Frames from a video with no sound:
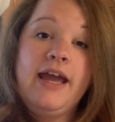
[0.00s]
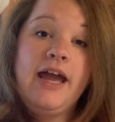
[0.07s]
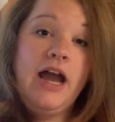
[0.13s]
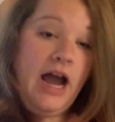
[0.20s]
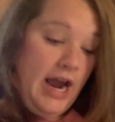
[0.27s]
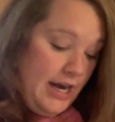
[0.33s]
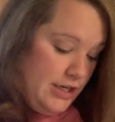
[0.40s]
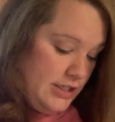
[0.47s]

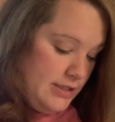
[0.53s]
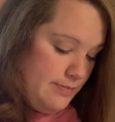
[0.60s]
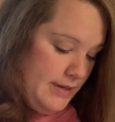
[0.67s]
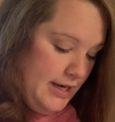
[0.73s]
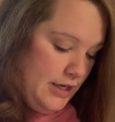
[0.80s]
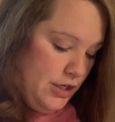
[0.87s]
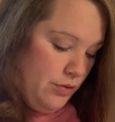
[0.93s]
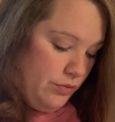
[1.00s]
I just
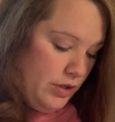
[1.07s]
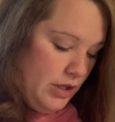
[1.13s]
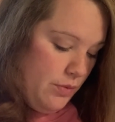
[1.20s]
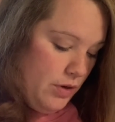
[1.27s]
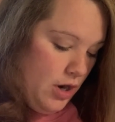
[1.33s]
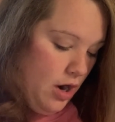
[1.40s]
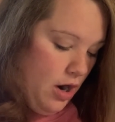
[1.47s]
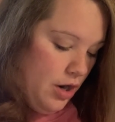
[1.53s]
mean you really want
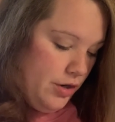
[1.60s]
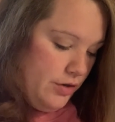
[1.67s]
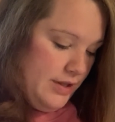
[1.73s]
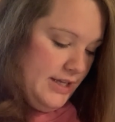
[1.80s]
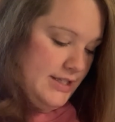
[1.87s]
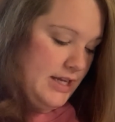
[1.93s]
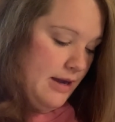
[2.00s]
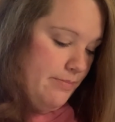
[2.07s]
to honor these
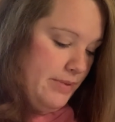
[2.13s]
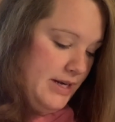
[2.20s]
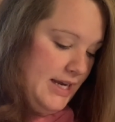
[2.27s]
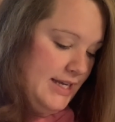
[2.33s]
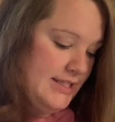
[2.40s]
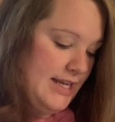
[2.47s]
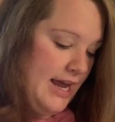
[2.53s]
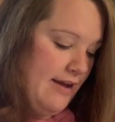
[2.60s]
companies
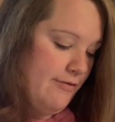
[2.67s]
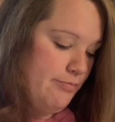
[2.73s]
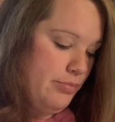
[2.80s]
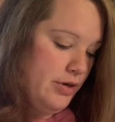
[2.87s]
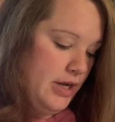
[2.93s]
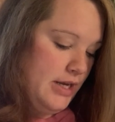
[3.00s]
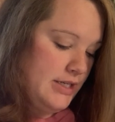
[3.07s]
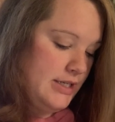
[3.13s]
that have
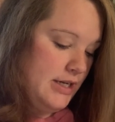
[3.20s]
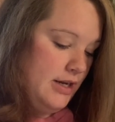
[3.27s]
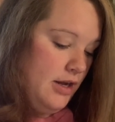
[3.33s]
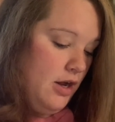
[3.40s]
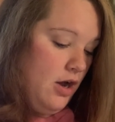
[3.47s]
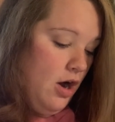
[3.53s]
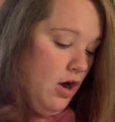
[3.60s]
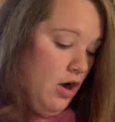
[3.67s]
put
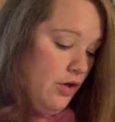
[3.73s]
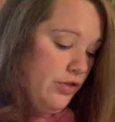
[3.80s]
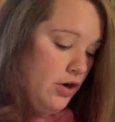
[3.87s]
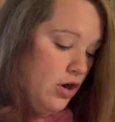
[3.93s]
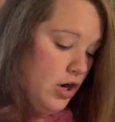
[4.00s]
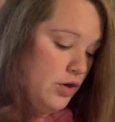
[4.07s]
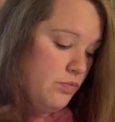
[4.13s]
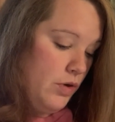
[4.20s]
all the
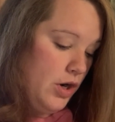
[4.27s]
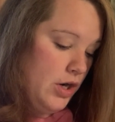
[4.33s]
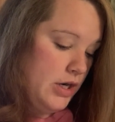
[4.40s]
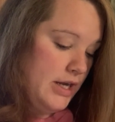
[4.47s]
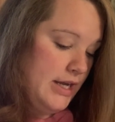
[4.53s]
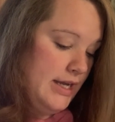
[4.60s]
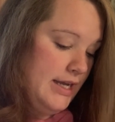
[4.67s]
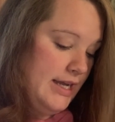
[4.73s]
hard work
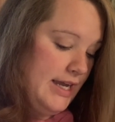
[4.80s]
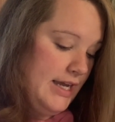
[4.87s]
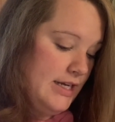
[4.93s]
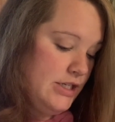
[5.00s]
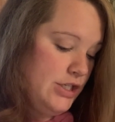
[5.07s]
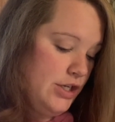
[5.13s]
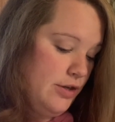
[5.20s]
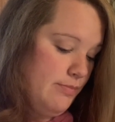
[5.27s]

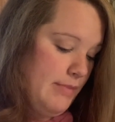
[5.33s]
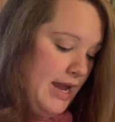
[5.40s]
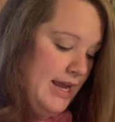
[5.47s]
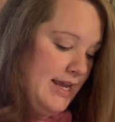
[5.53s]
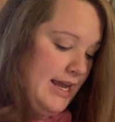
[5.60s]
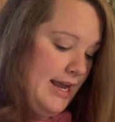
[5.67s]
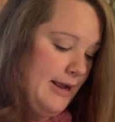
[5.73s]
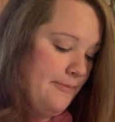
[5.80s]
into
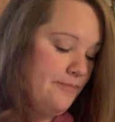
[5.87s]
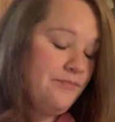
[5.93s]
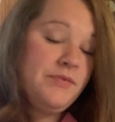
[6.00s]
making